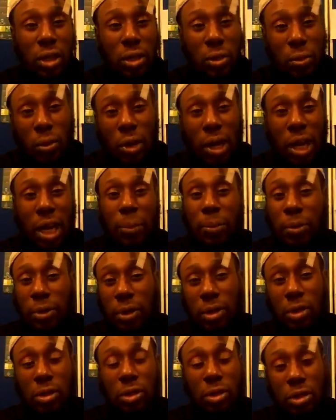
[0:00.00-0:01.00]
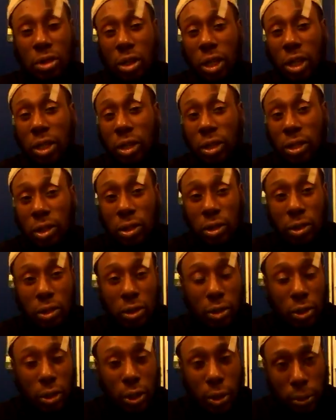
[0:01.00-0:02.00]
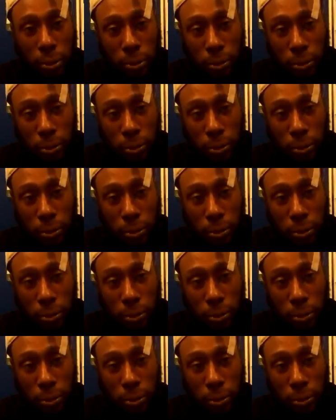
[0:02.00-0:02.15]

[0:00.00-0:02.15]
What happened, sign it, yeah?